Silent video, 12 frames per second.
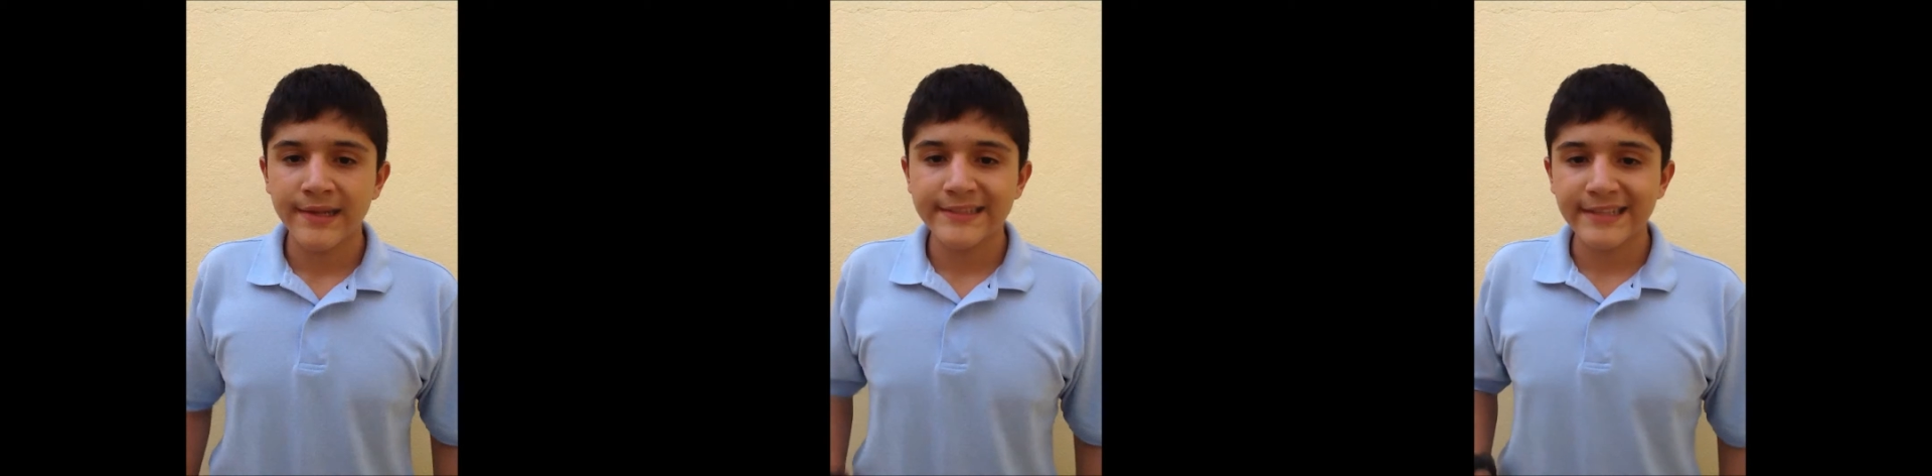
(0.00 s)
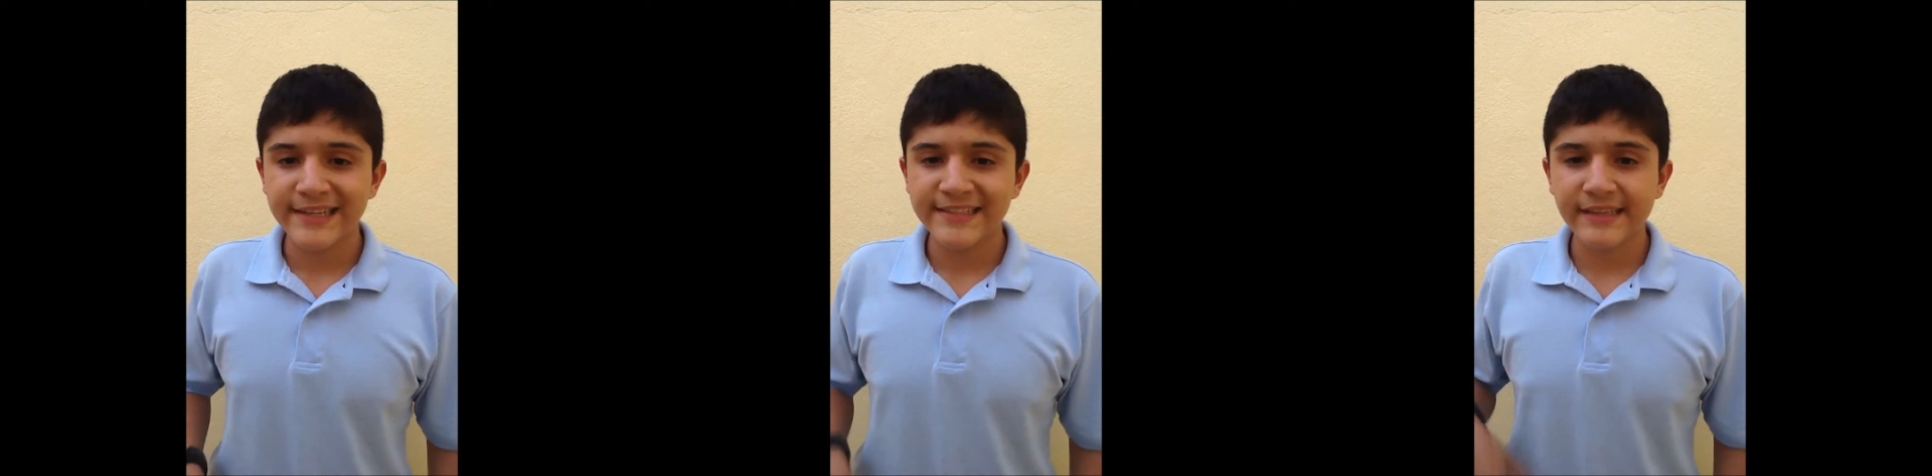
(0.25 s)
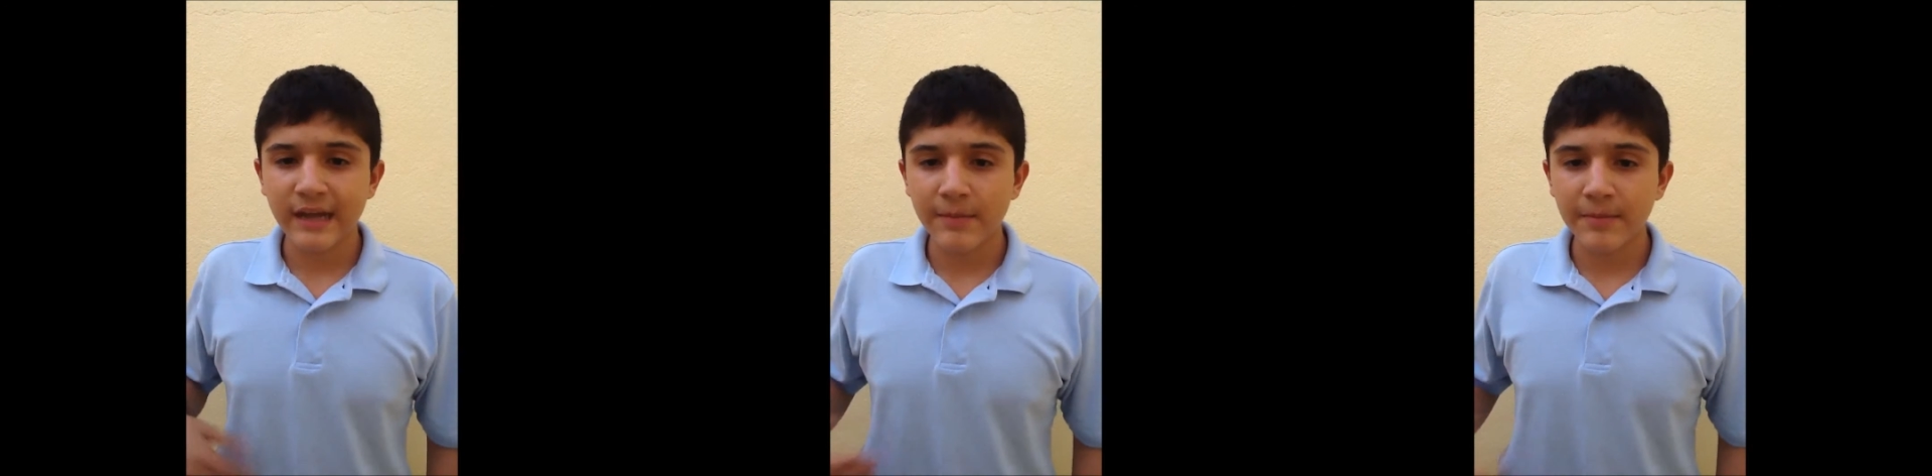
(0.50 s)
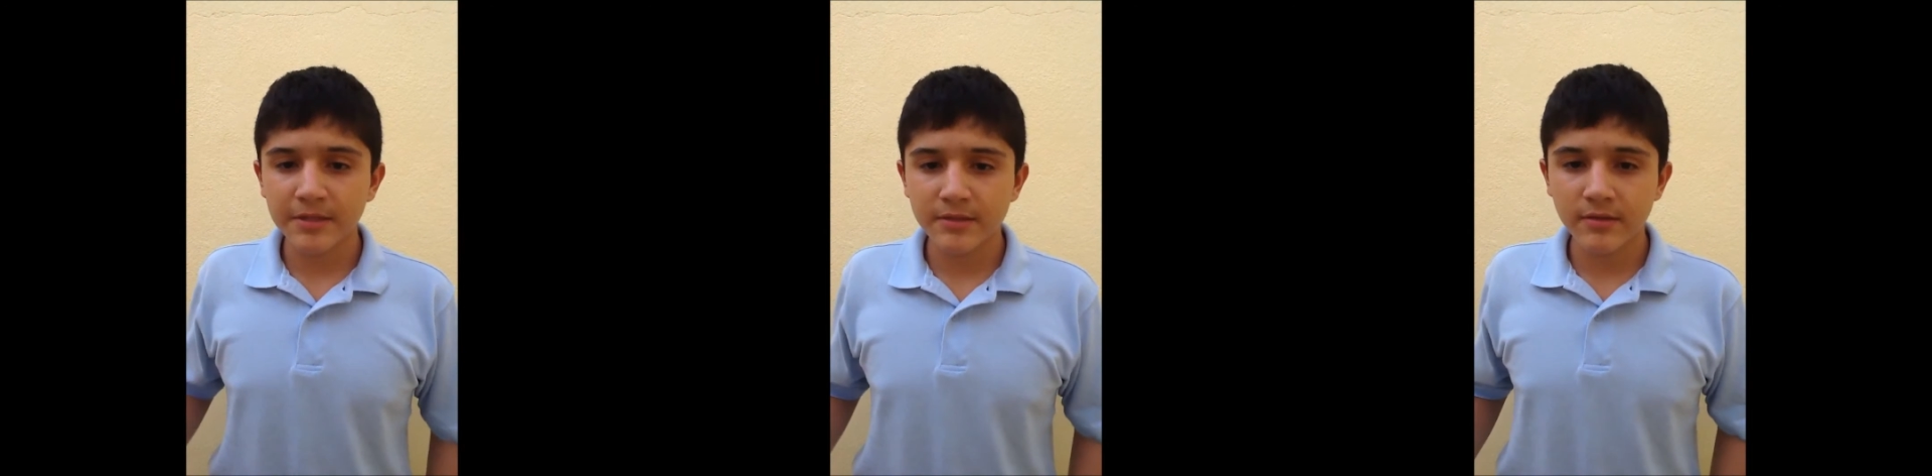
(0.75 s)
Science
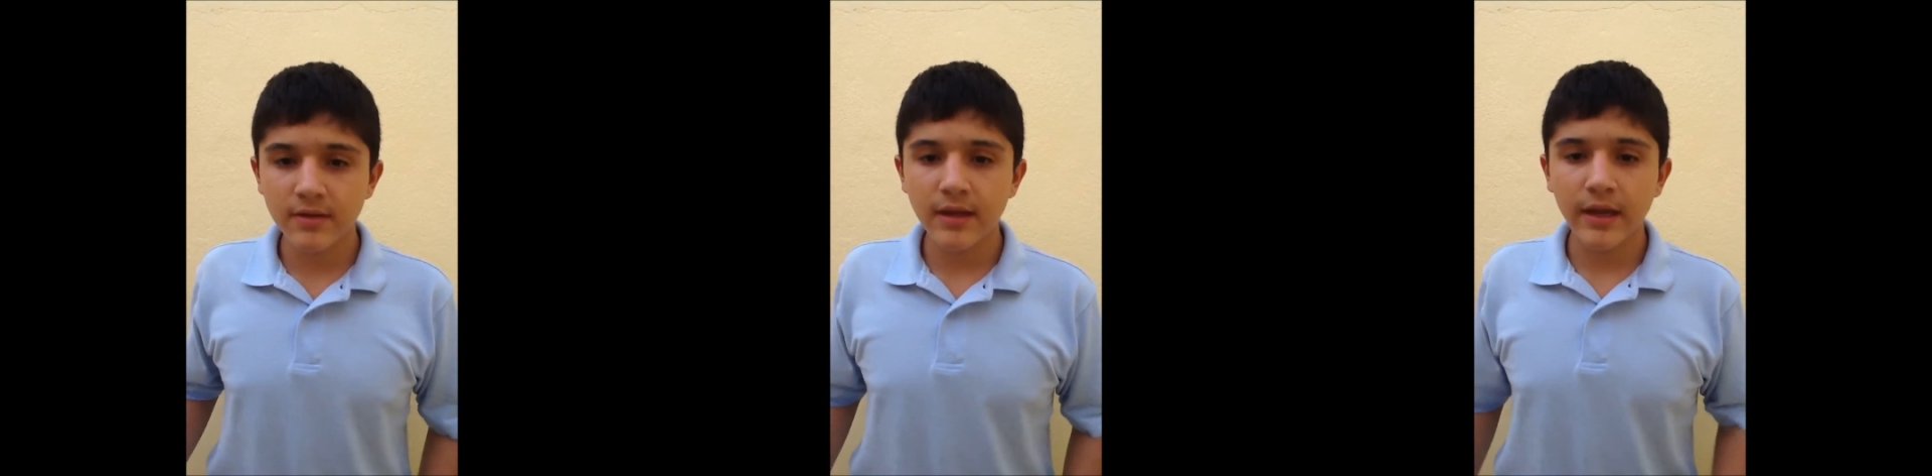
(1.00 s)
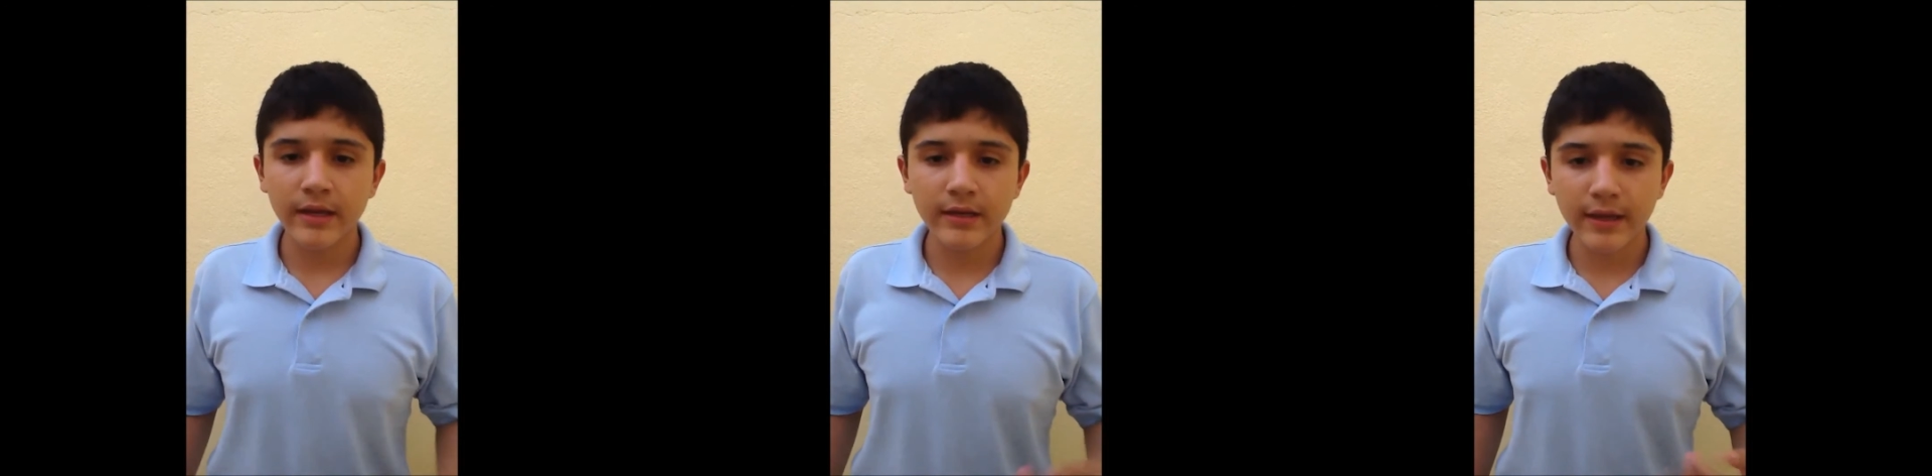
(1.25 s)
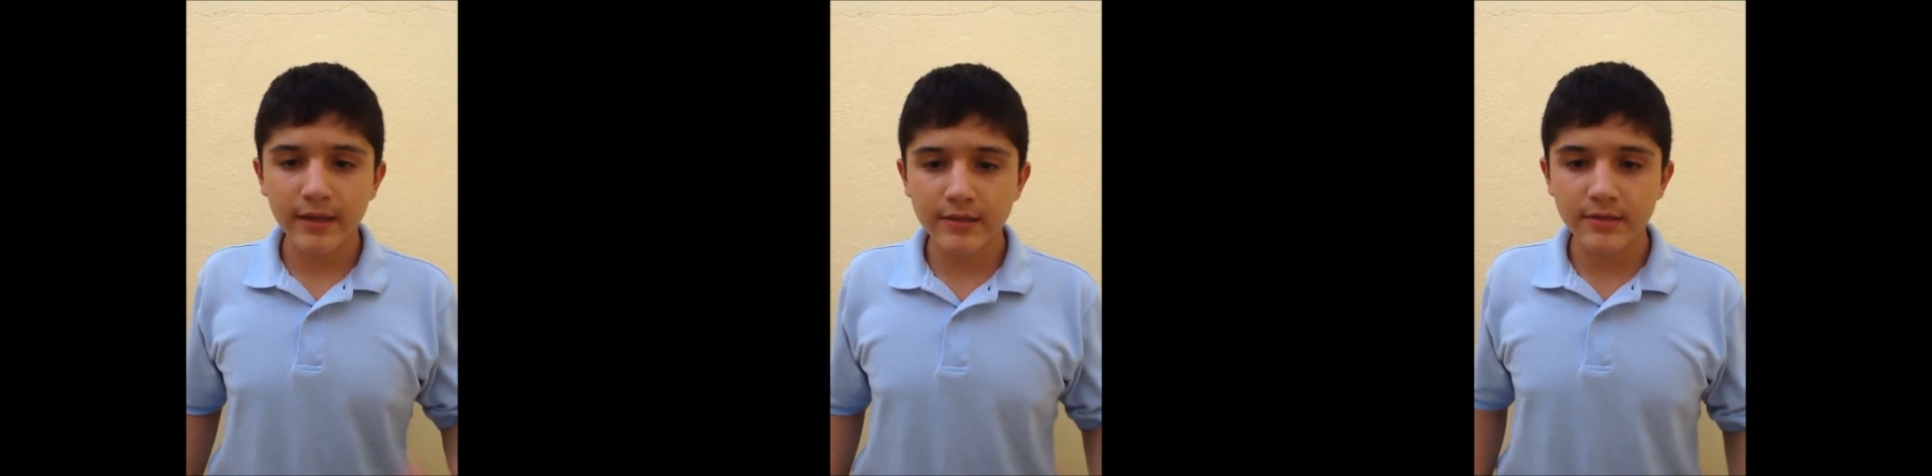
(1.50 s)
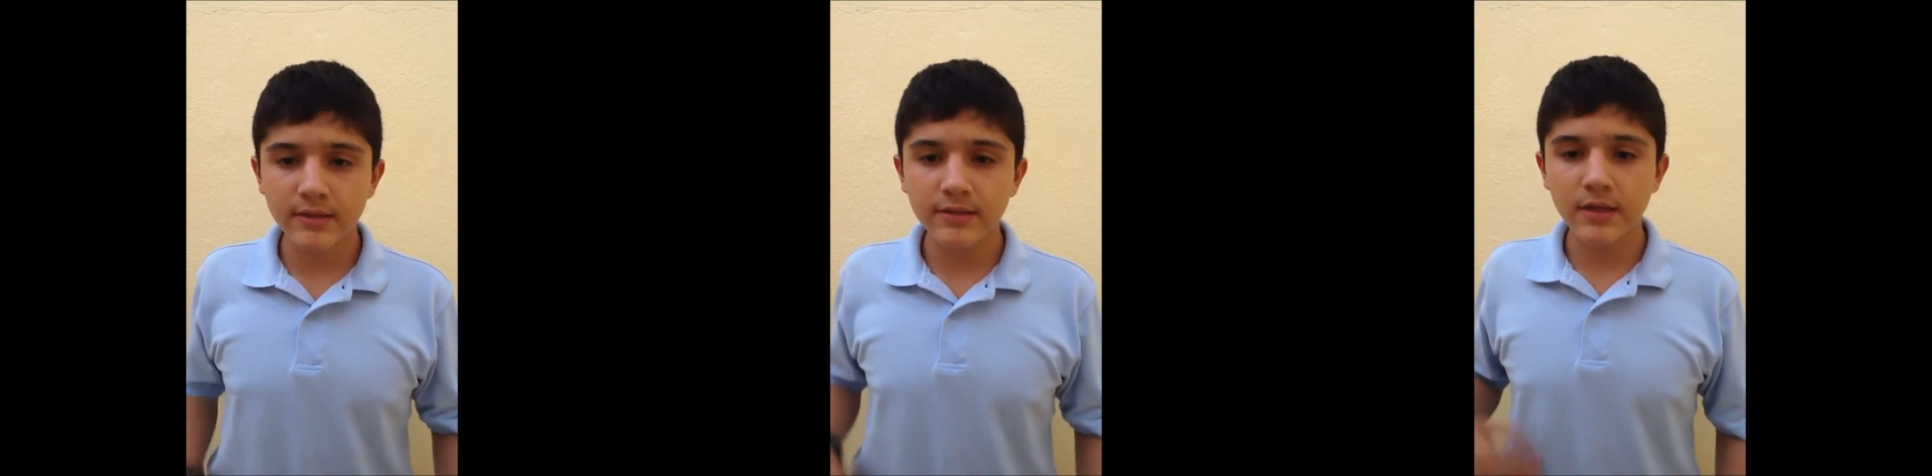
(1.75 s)
chemistry
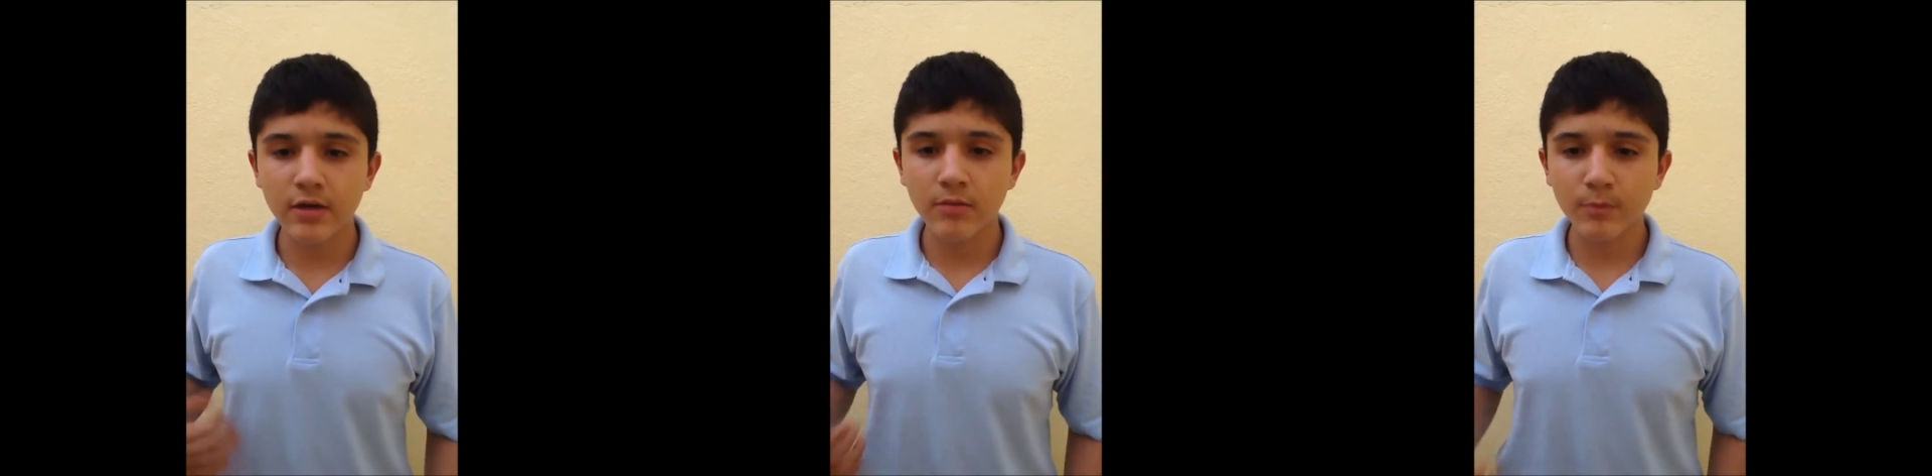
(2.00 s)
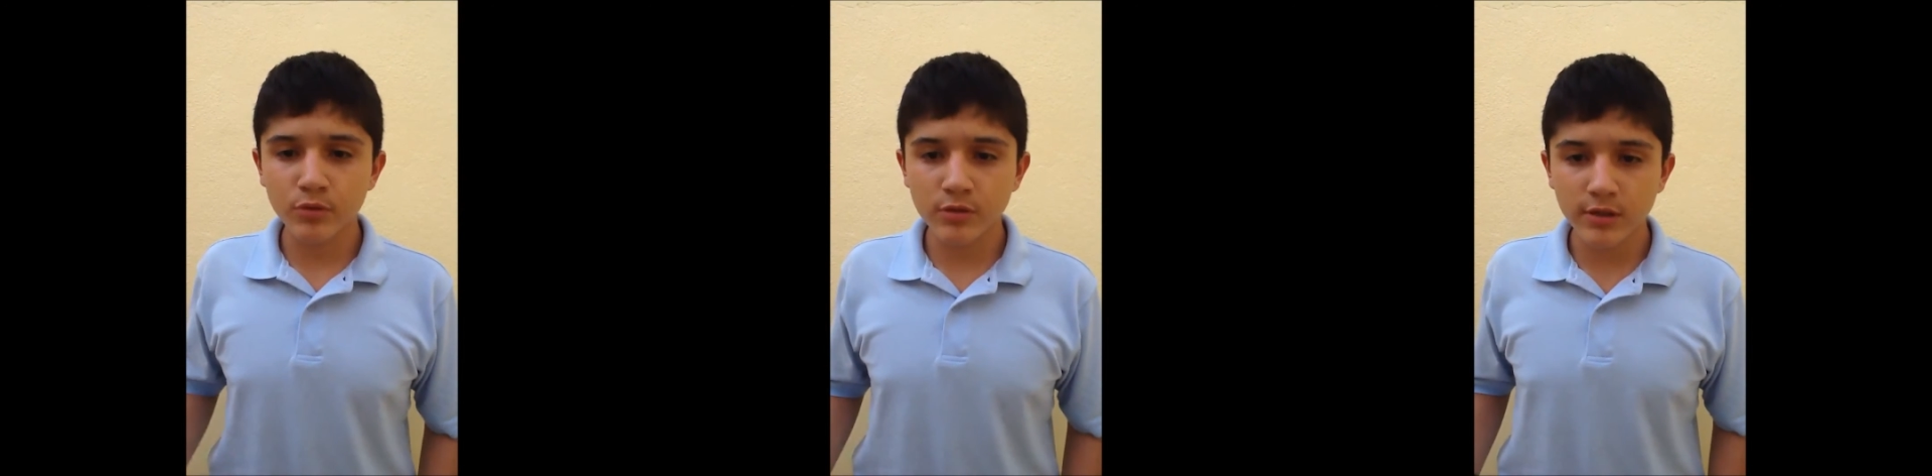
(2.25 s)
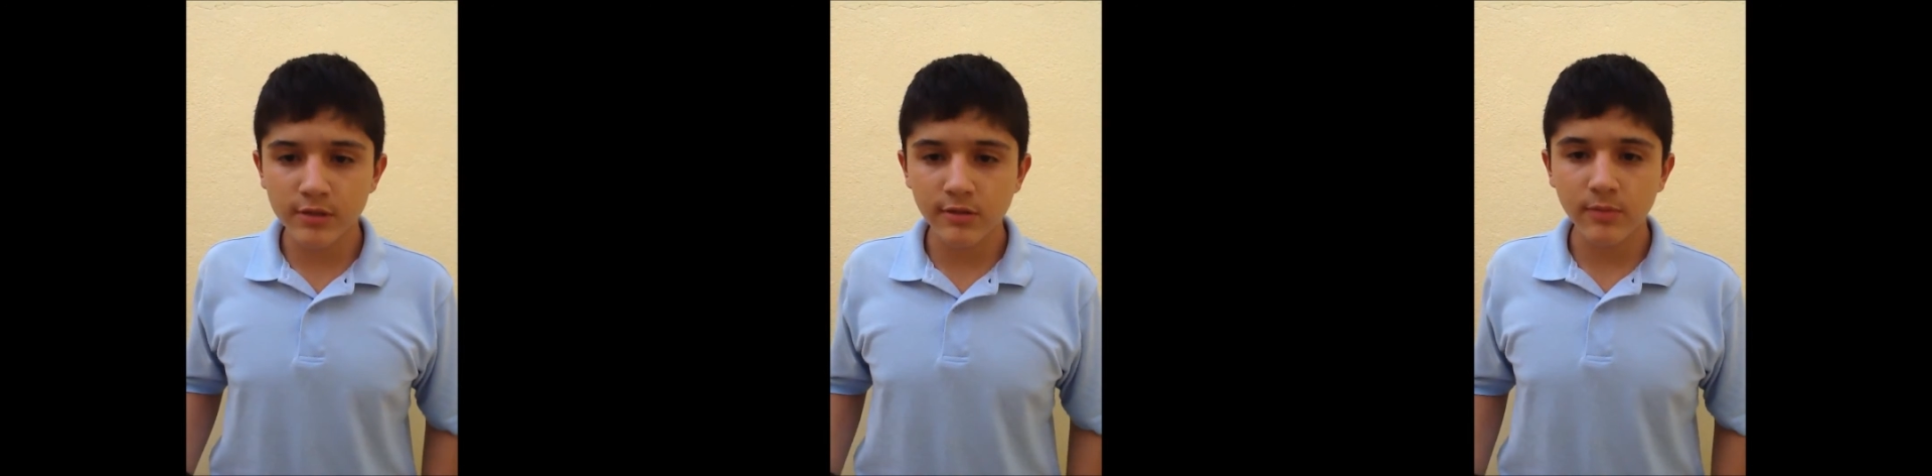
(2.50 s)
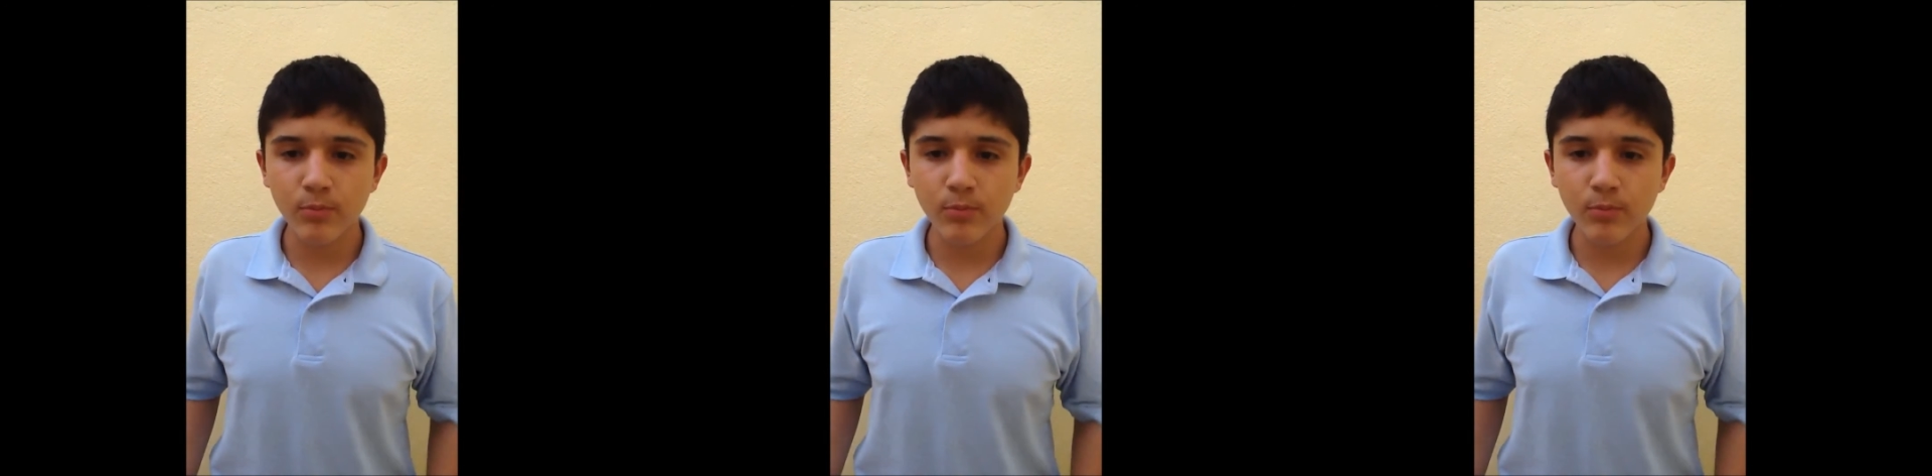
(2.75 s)
engages in the composition,